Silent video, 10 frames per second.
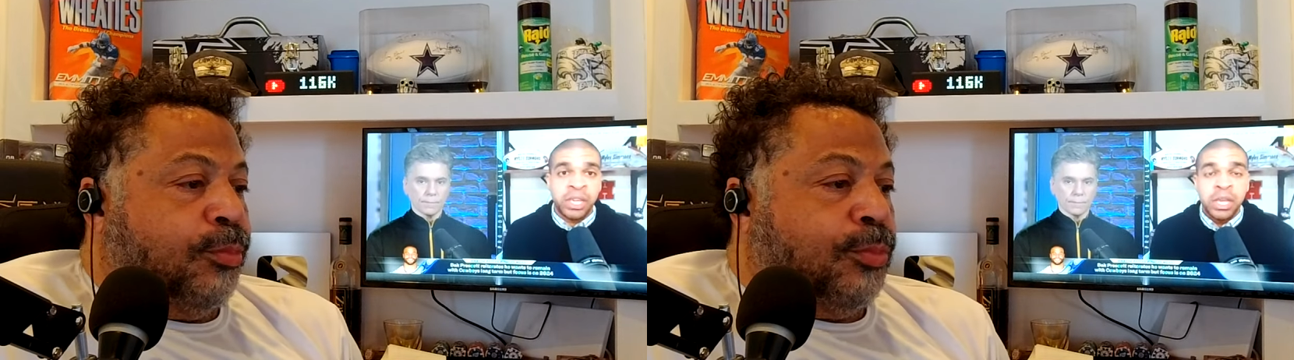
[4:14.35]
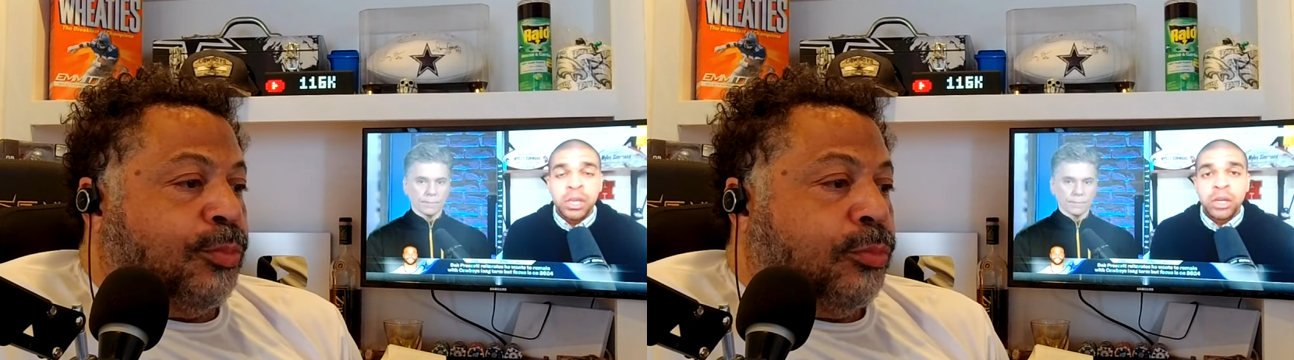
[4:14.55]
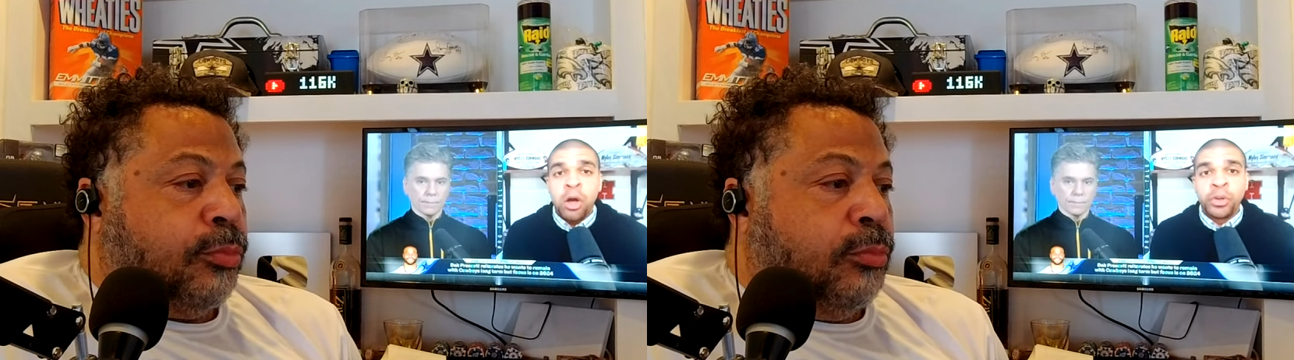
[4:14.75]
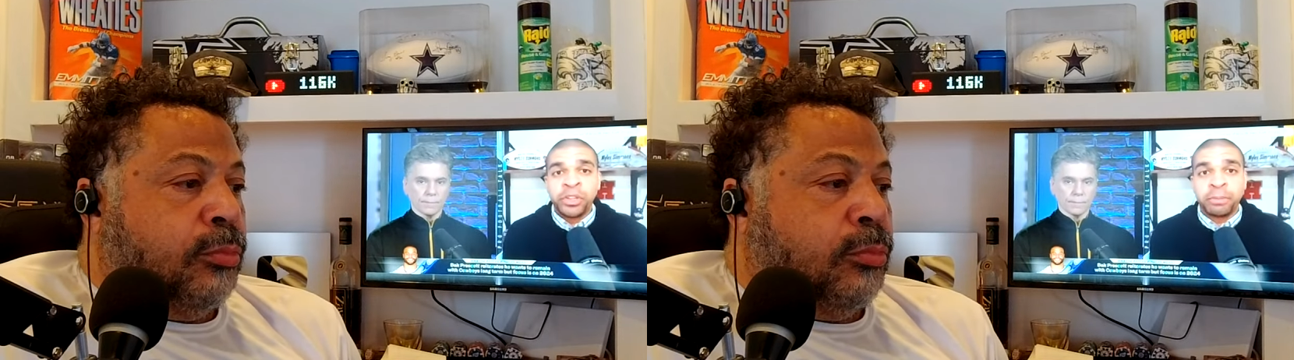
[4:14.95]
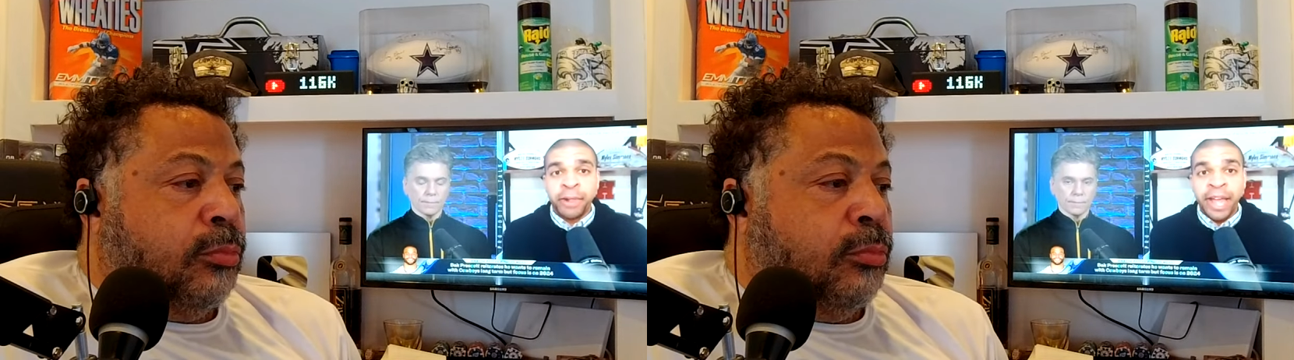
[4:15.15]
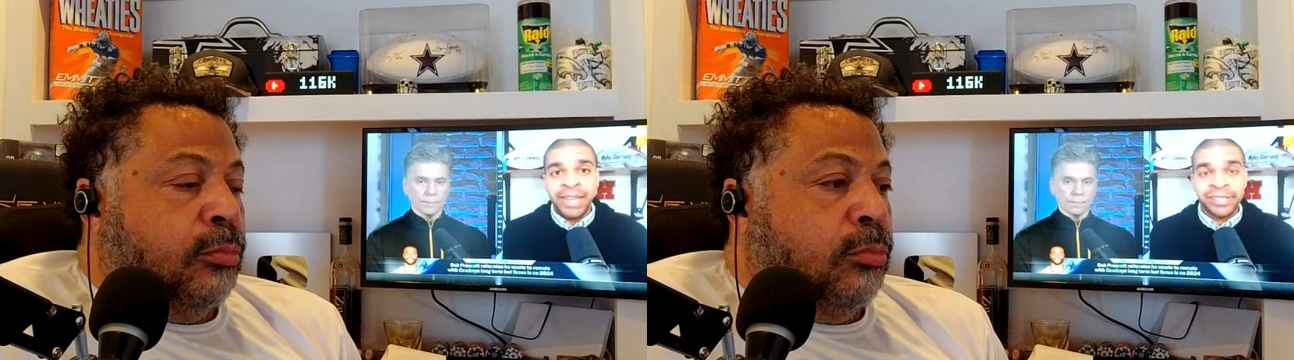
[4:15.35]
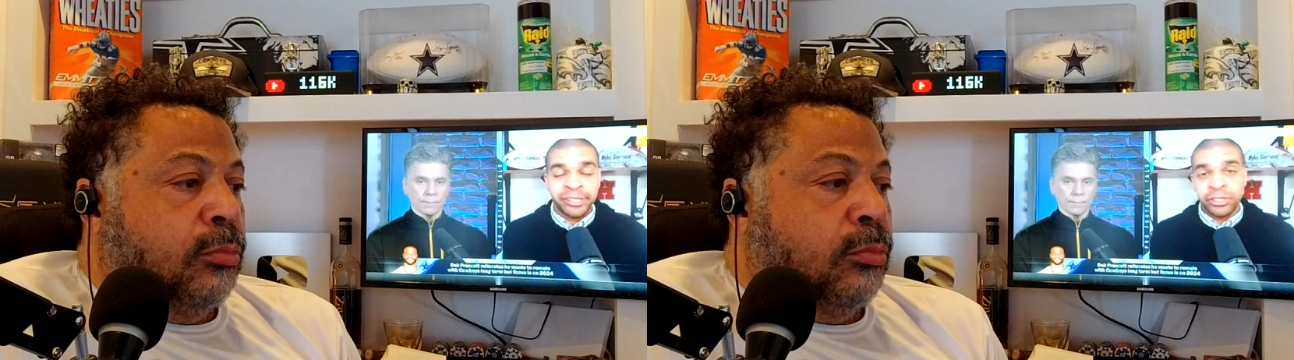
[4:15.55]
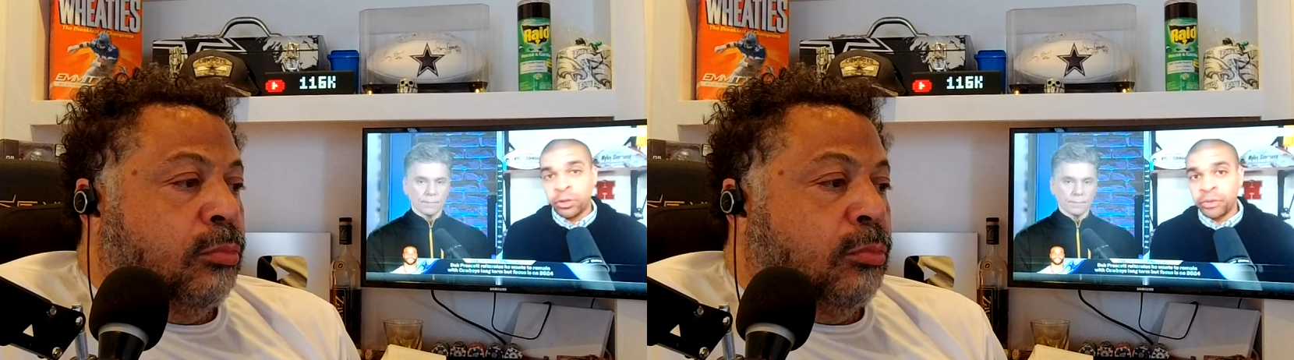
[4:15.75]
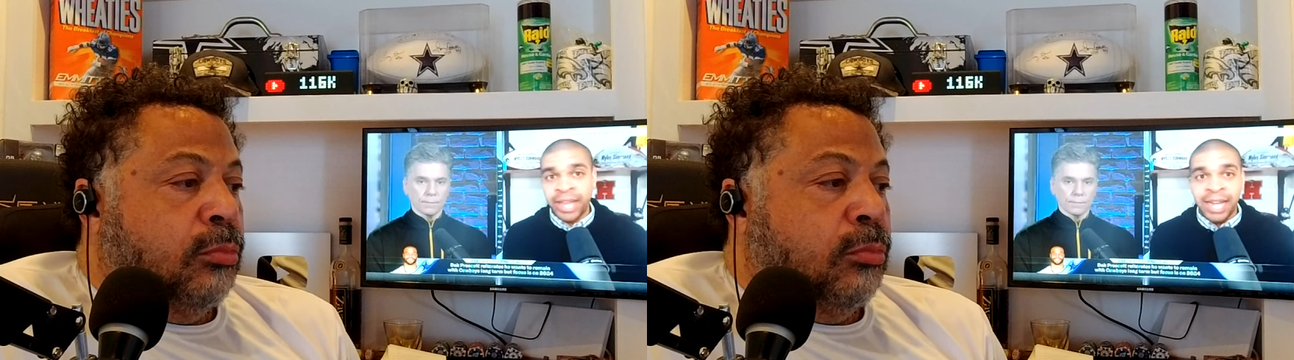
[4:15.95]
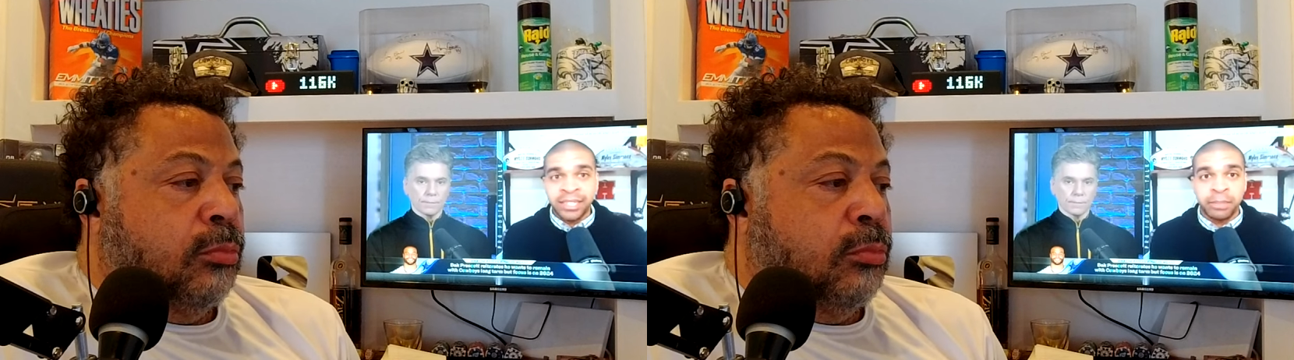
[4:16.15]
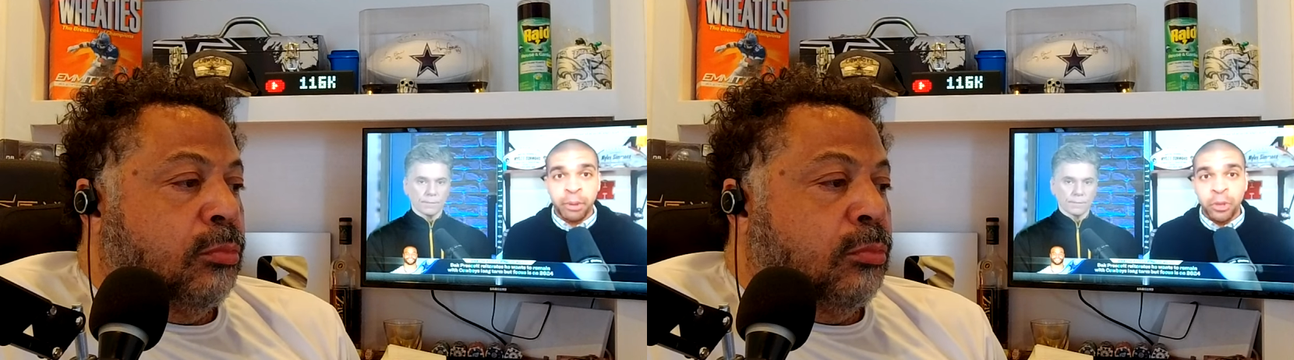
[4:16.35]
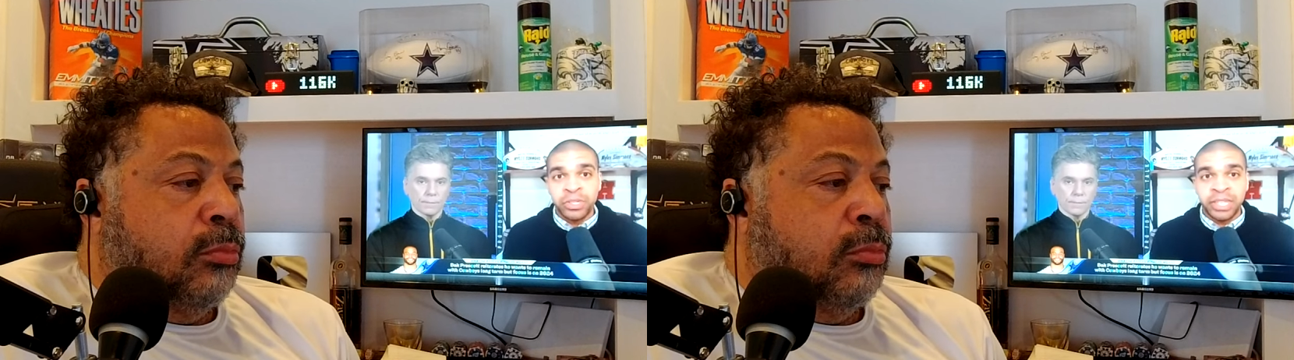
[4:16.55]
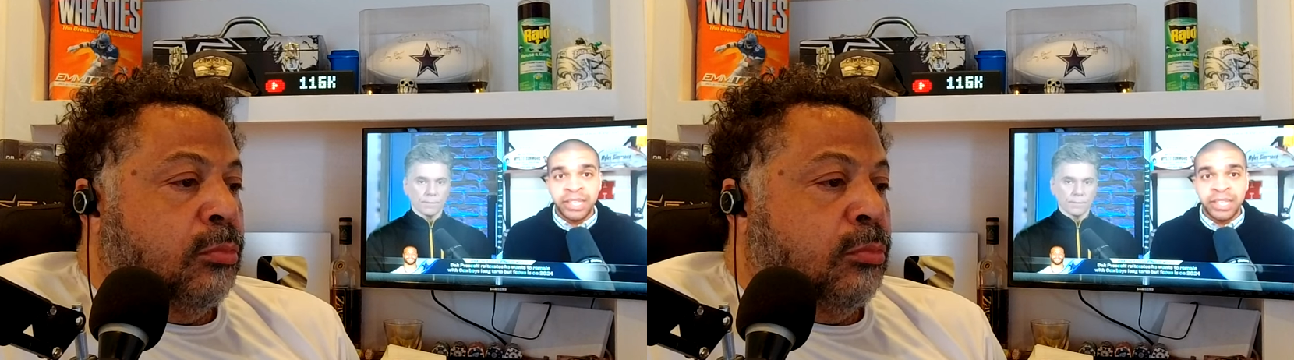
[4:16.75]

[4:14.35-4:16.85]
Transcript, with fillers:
Speaker 1: calling the plays until they got to the postseason and